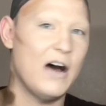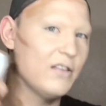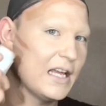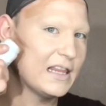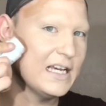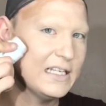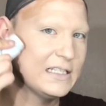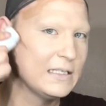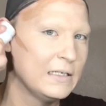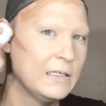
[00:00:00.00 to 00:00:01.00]
down like
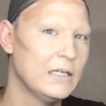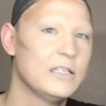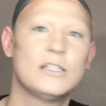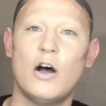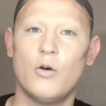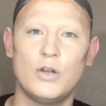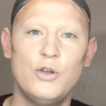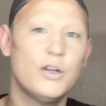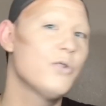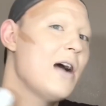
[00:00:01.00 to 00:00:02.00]
this. So
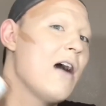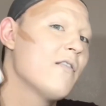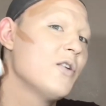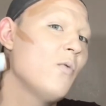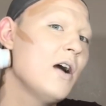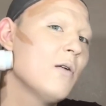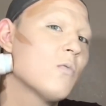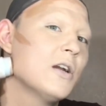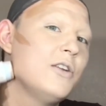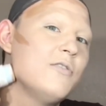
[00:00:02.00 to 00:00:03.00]
you can do it however you want.
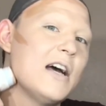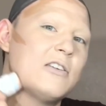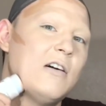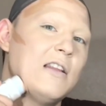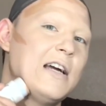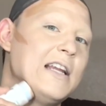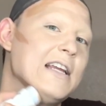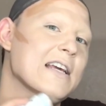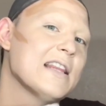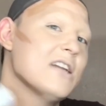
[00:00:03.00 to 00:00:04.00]
We're going to do that
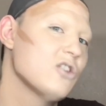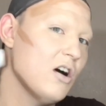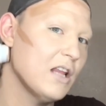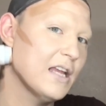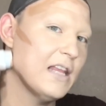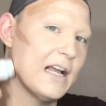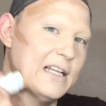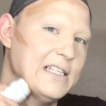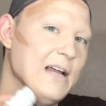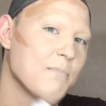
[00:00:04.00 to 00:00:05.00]
jawline, get that jawline. Like
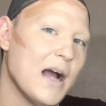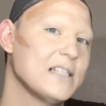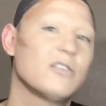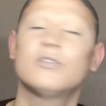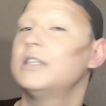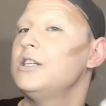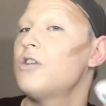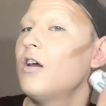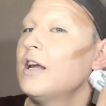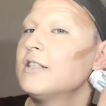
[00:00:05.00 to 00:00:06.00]
I said, bicycle seat
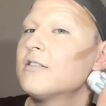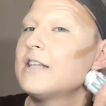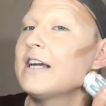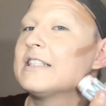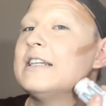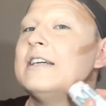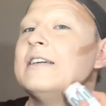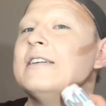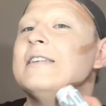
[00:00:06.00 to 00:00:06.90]
jawlines are sexy.